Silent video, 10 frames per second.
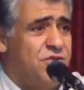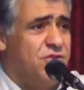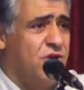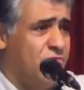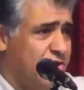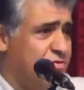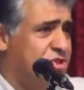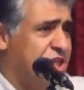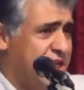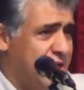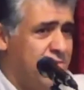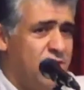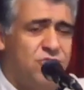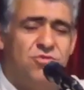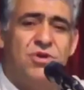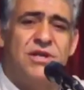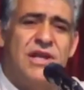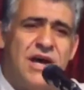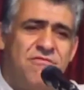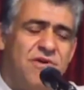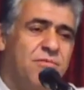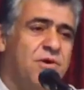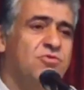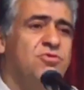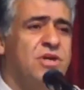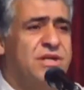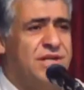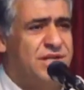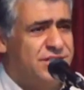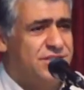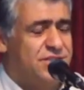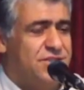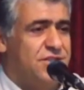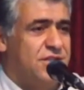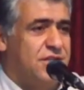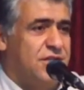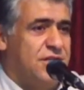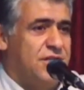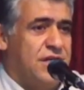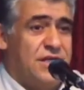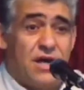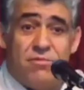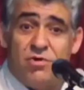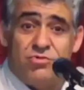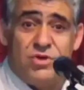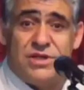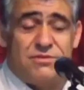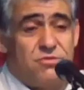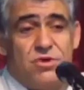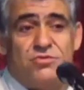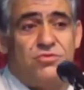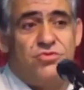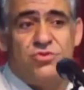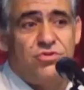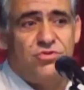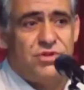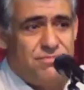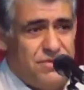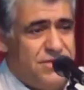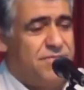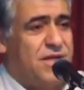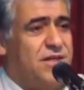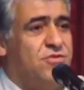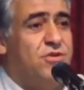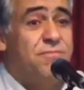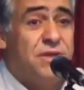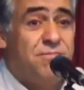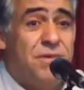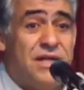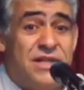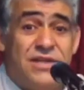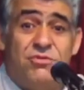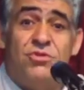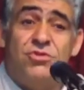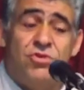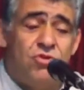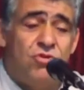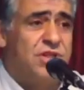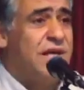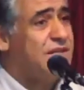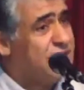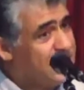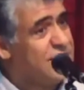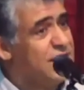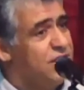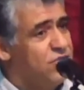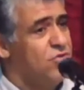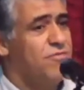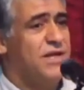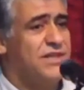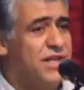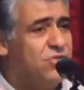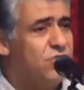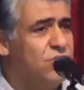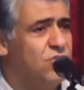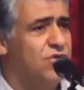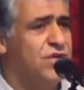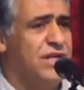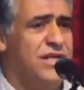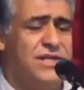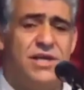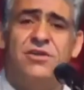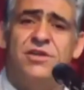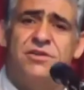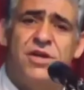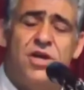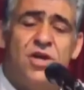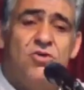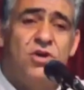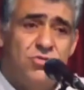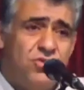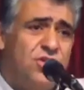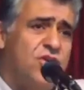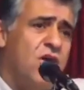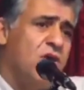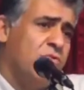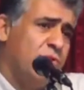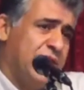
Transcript: want to share about your love, about your grace, and about your truth to the people, to the people that don't know. They think they know, but they don't know really. They are the, going to the wrong way.